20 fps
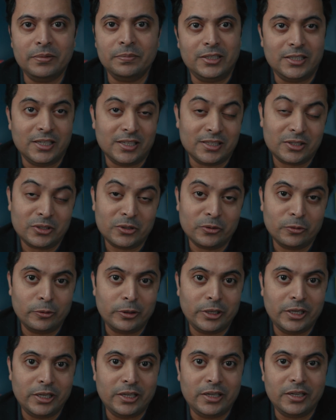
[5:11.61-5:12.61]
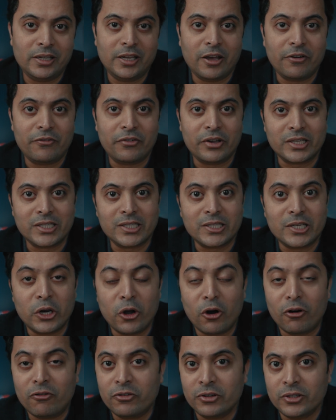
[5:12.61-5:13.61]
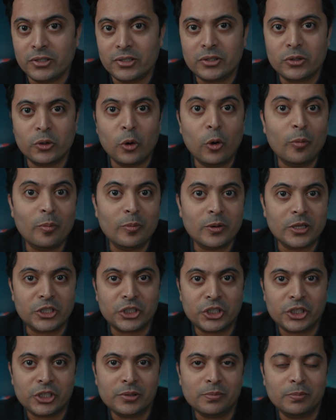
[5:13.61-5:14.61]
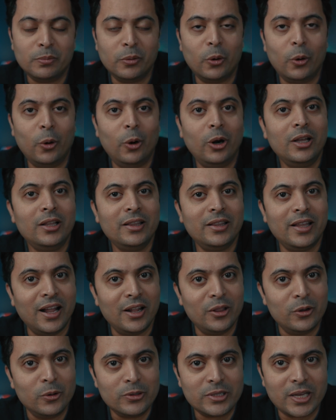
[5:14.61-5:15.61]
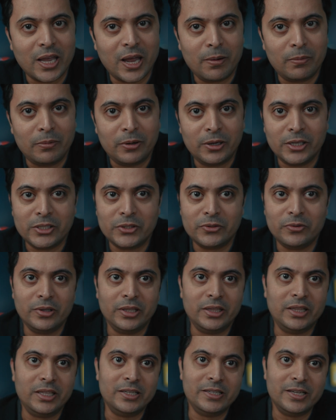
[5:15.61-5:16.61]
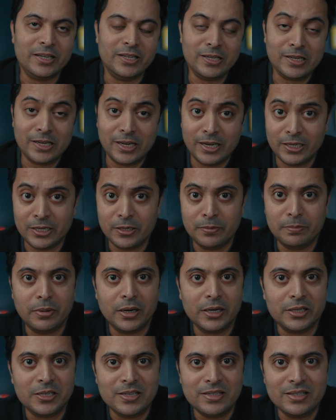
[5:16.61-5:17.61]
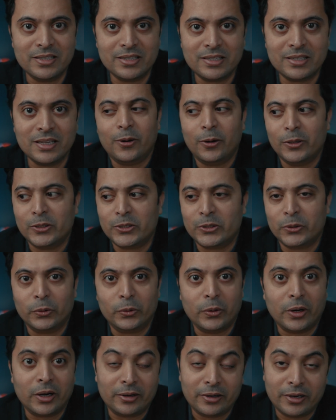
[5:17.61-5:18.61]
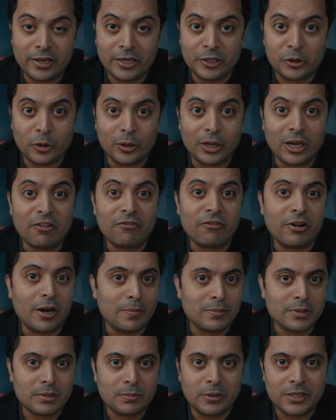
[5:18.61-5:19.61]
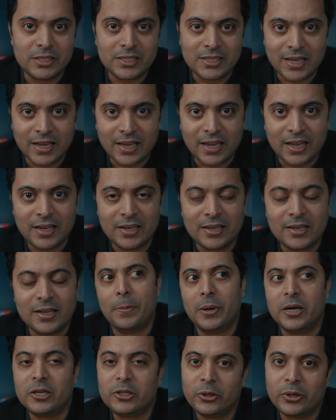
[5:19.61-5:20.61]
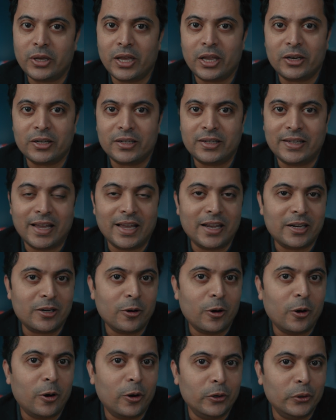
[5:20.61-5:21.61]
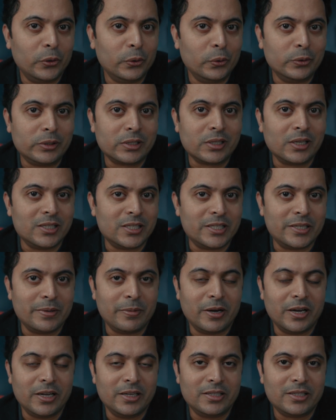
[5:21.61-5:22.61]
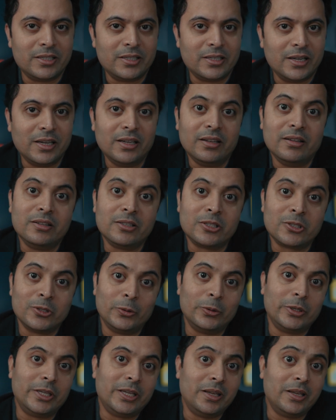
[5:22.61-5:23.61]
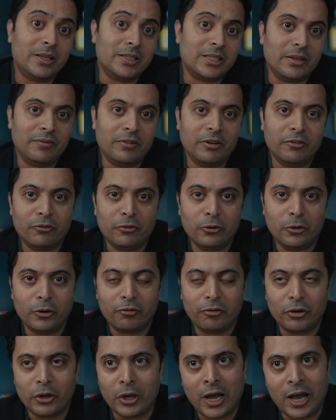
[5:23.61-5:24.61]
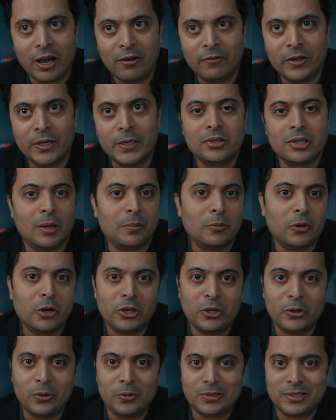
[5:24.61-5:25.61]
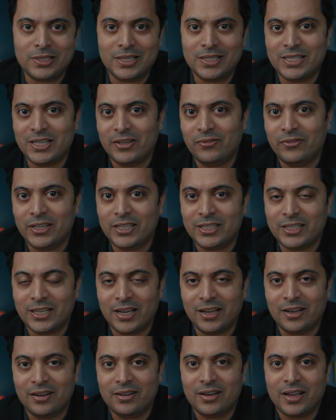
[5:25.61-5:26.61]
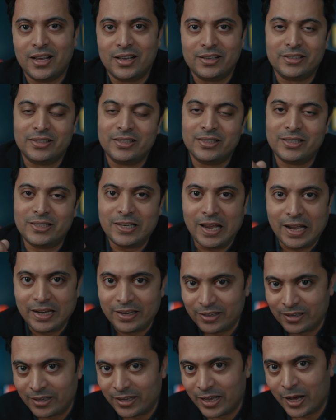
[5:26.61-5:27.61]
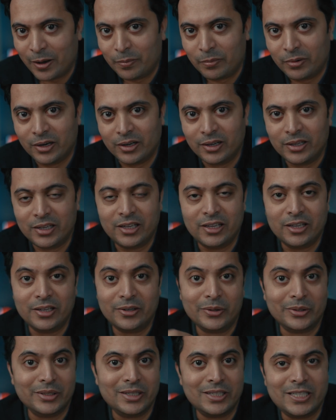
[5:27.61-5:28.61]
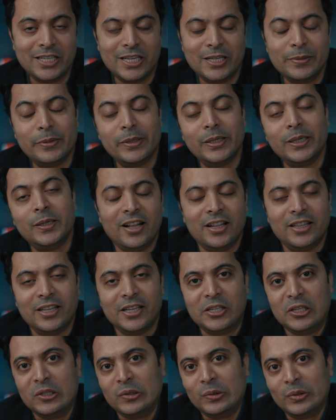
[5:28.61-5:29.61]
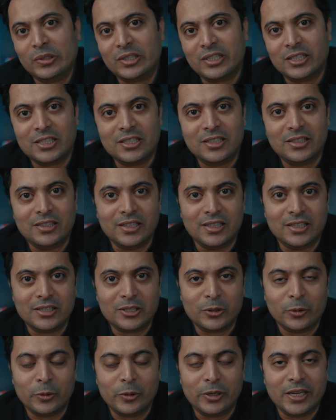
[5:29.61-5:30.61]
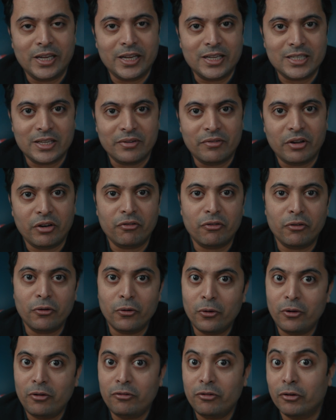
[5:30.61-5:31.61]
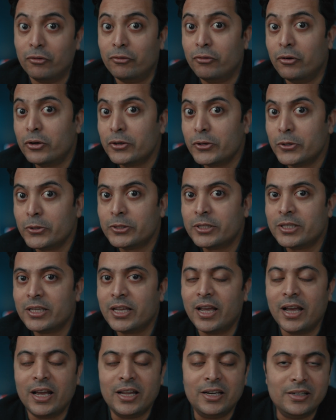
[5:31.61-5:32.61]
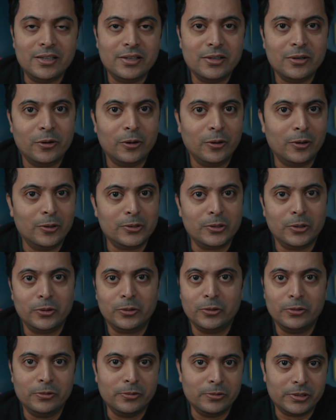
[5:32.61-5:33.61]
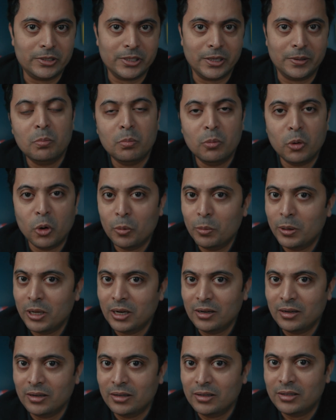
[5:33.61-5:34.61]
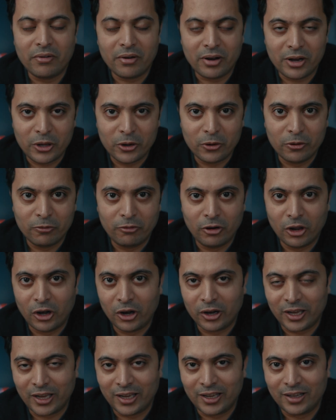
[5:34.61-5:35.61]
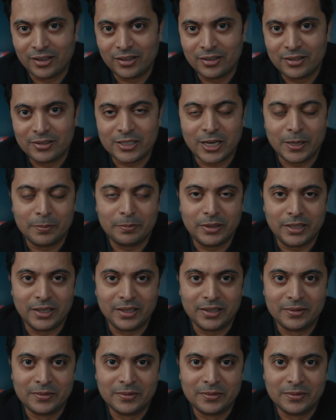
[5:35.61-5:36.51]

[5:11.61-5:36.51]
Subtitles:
Yes, Sony FX3 offers so much more than those cameras with the dedicated buttons, also 120 frames per second, but you can get all those customized in Sony A7IV if you have it. So I'm going to use the ZVE10 as a static camera here on the table, and then use the Sony A7IV for photos and also to do some mobile video vlogging type thing.